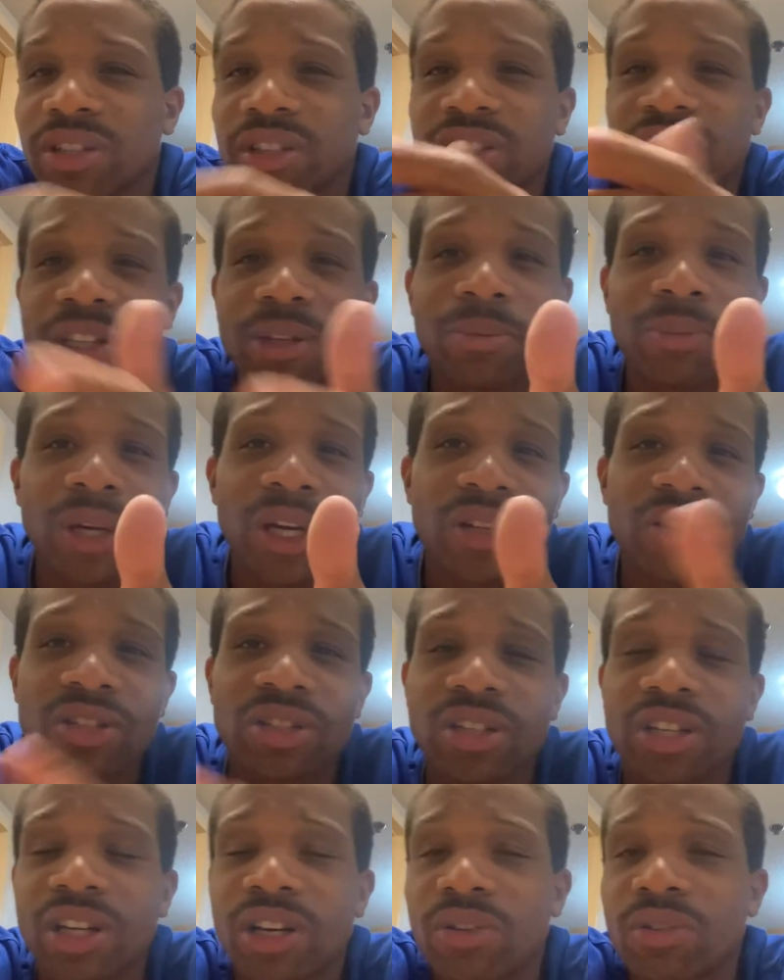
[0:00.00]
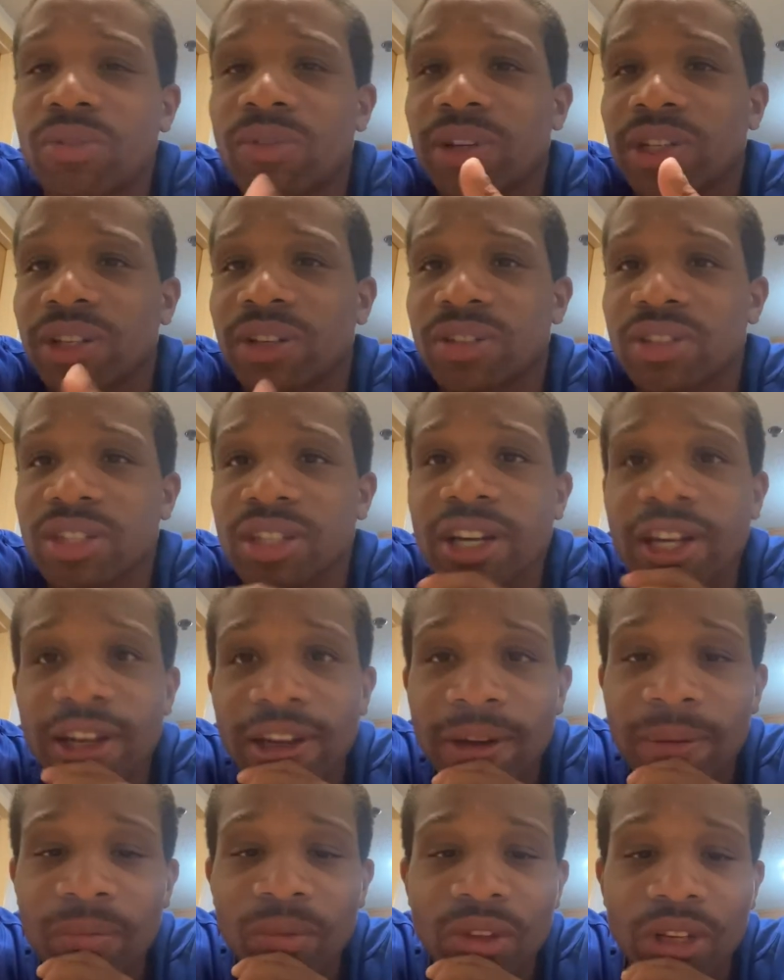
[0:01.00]
I like to say, balance it out going
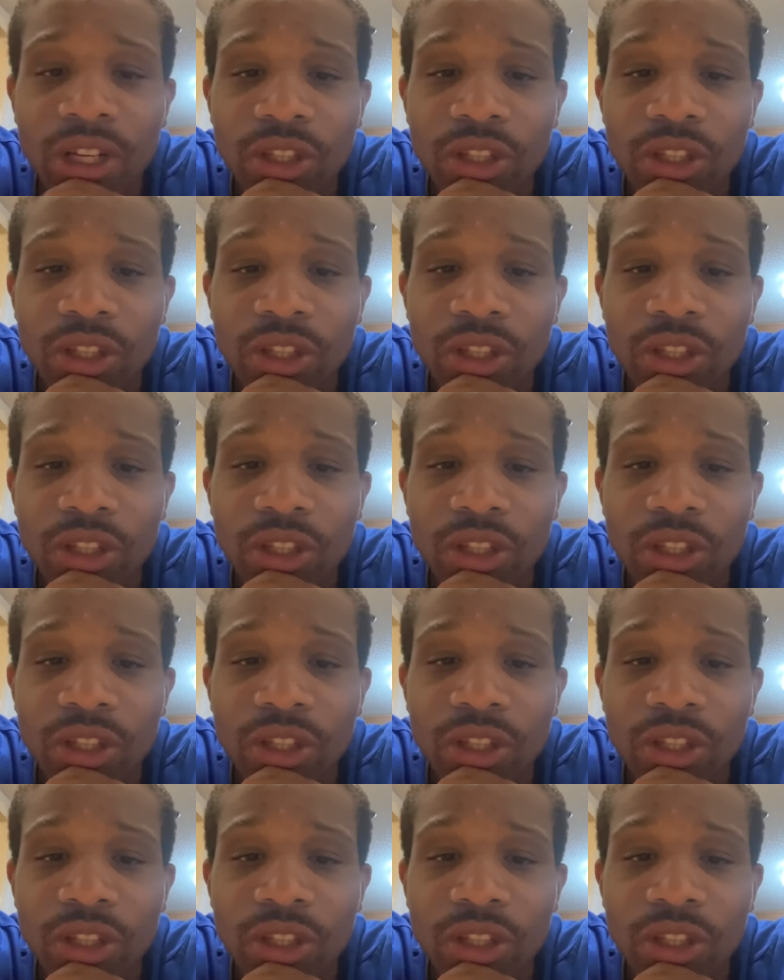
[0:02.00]
outside.